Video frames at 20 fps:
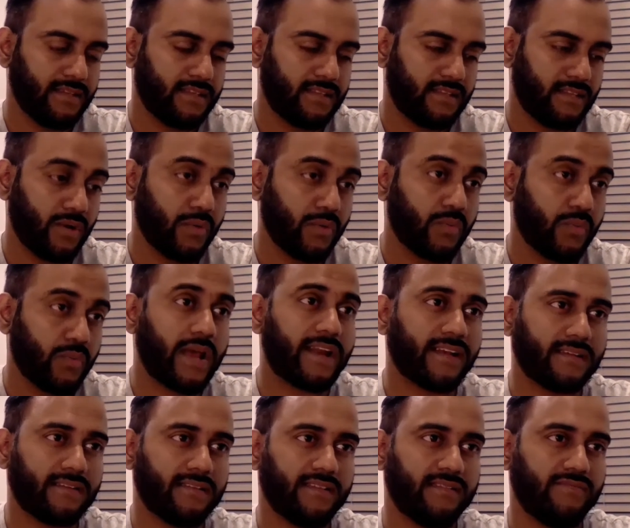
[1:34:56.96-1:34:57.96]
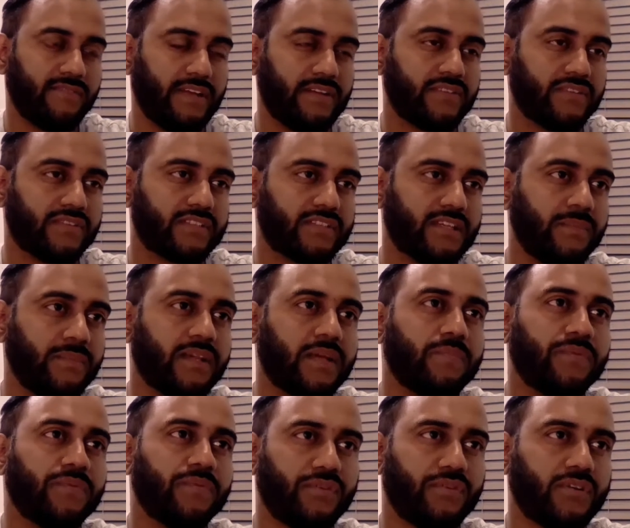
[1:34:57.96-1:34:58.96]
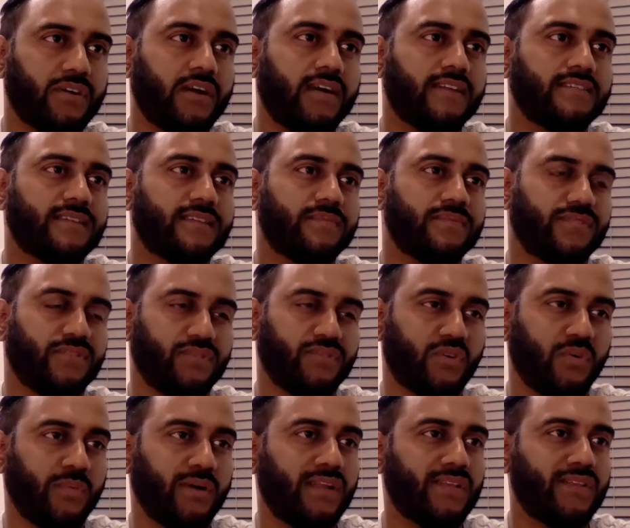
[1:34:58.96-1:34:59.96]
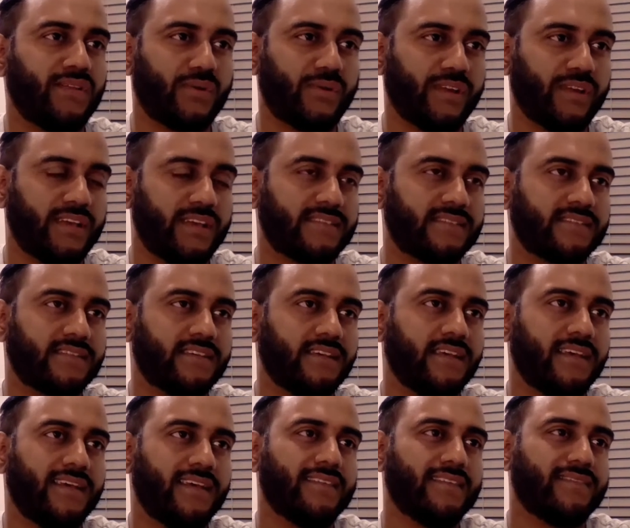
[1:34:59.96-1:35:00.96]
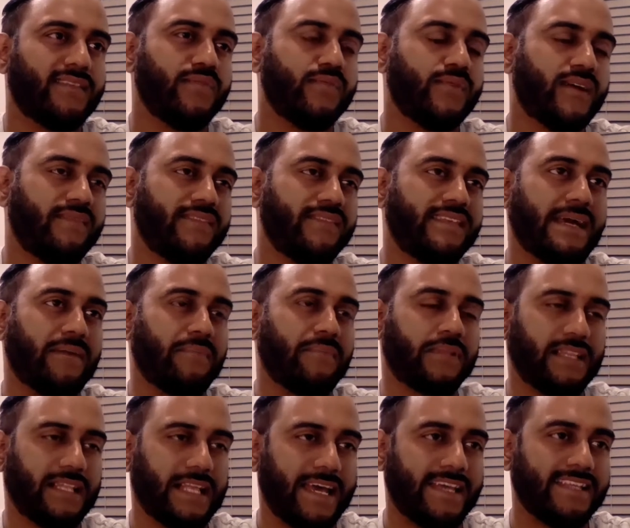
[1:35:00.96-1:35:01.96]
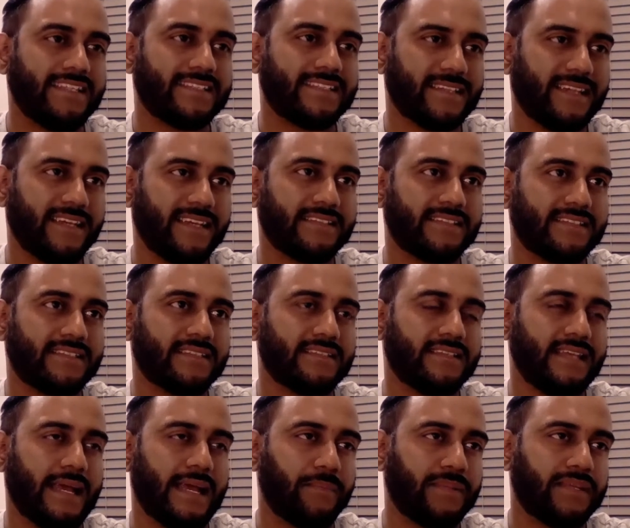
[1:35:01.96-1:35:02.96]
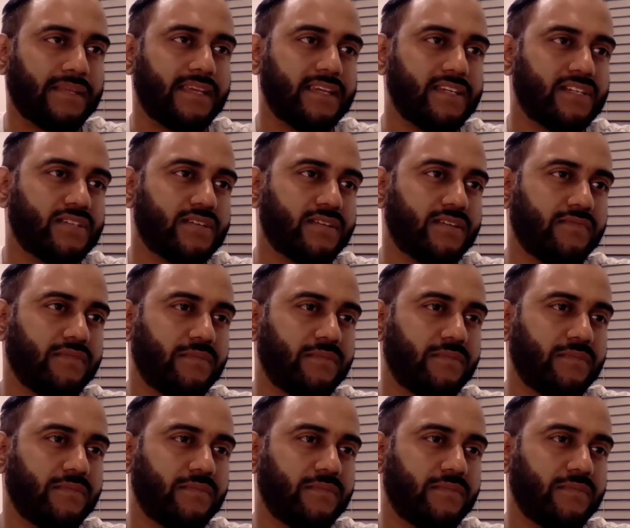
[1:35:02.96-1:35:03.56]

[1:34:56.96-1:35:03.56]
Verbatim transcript: theoretical inventors coming up with new concepts, the Nobel laureates. Then you have the applied sciences, the application of